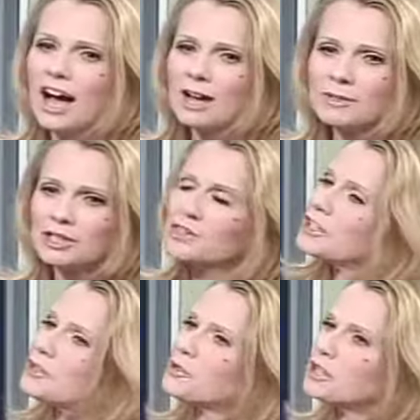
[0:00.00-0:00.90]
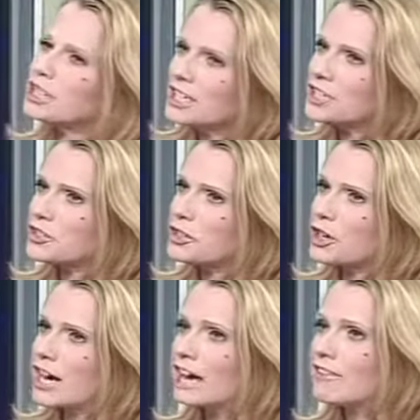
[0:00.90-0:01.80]
I'm curious who the teachers
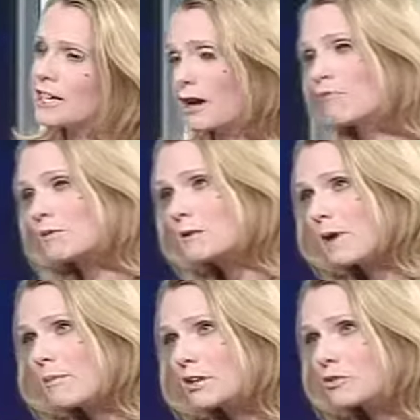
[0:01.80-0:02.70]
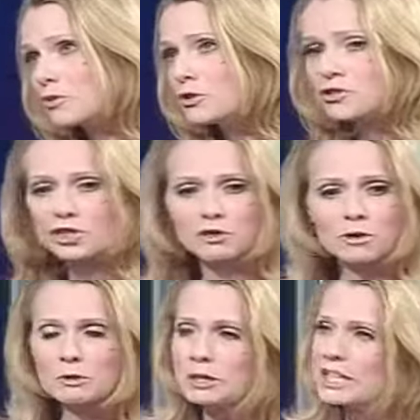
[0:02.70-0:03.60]
are. Have they come from the public schools? Are you
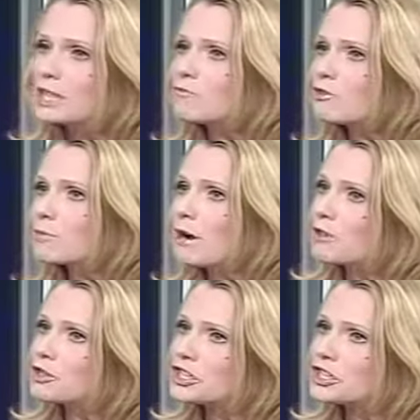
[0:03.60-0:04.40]
recruiting them from other